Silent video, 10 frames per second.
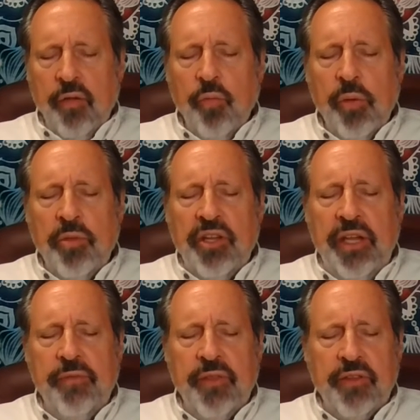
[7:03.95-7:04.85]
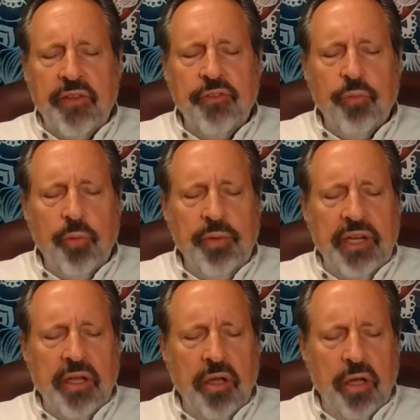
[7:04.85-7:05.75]
We believe that this will
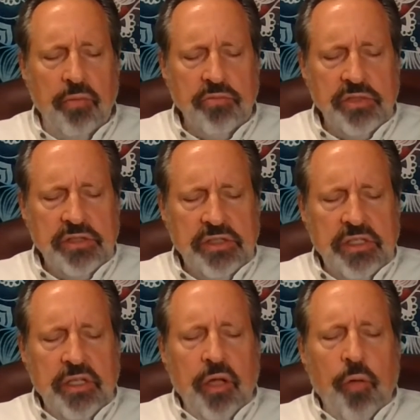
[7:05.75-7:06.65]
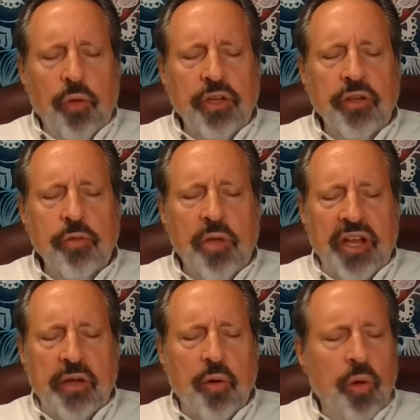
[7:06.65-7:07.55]
become what you
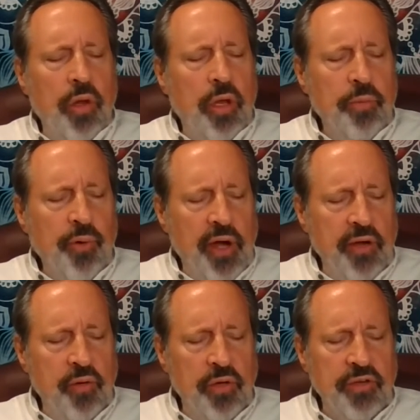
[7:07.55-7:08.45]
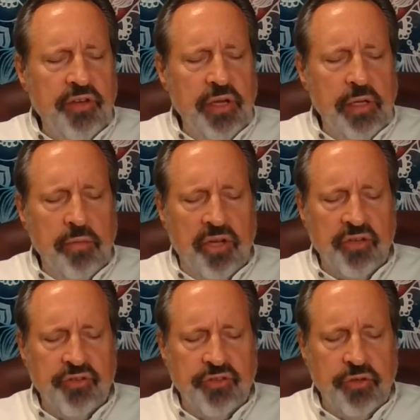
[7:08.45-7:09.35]
might call a priority
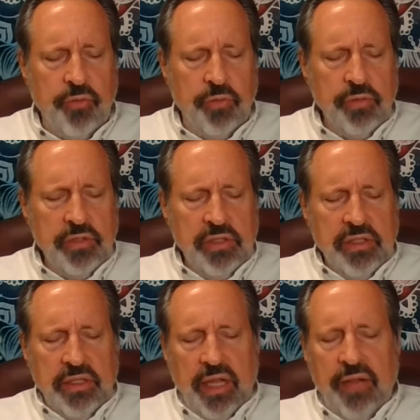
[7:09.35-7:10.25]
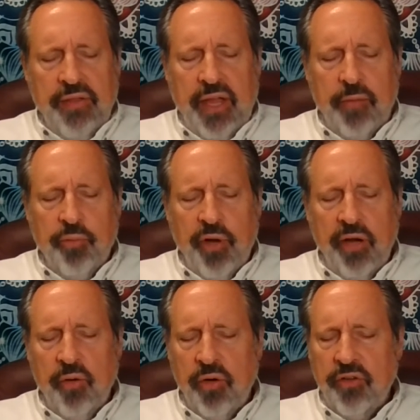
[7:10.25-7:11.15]
amongst you, and that
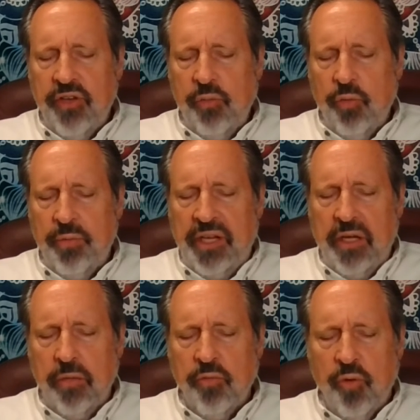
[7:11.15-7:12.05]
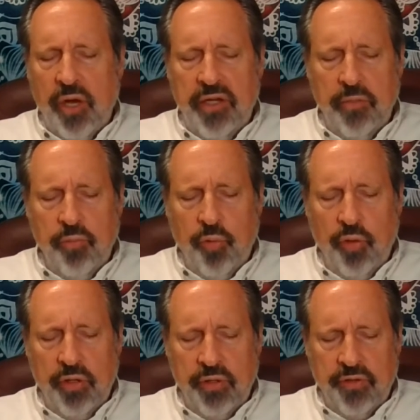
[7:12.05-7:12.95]
priority will become quite
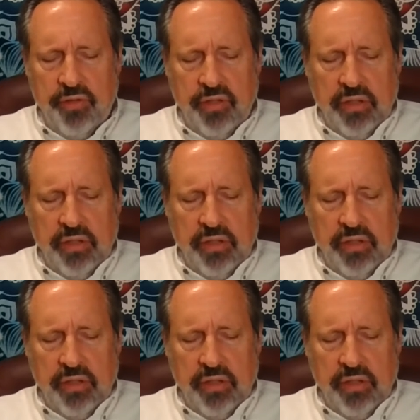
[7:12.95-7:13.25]
important.